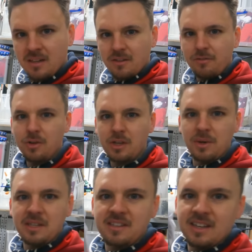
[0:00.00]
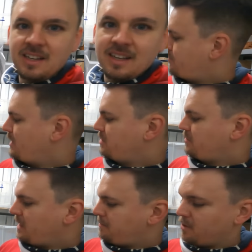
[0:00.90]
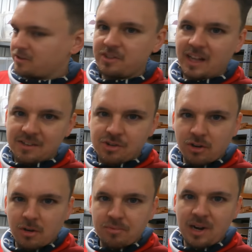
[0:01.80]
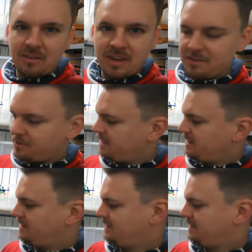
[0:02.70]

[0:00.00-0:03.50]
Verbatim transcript: forty quid, brand new without box, like a chocolate brown leather,